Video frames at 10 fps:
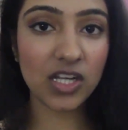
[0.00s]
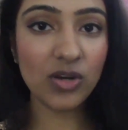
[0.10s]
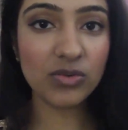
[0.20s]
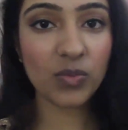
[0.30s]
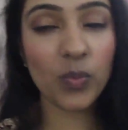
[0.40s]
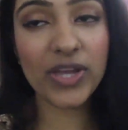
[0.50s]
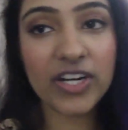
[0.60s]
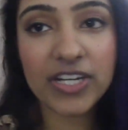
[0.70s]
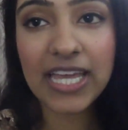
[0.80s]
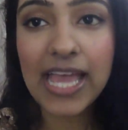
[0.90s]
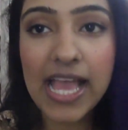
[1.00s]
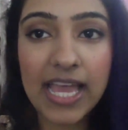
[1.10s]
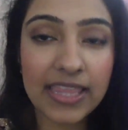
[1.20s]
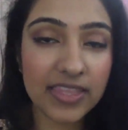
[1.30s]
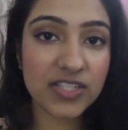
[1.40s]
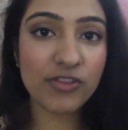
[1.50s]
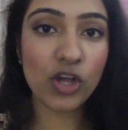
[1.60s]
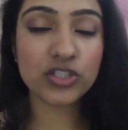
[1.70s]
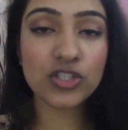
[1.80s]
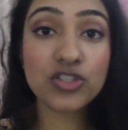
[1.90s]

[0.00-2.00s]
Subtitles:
know, weird in these vlogs.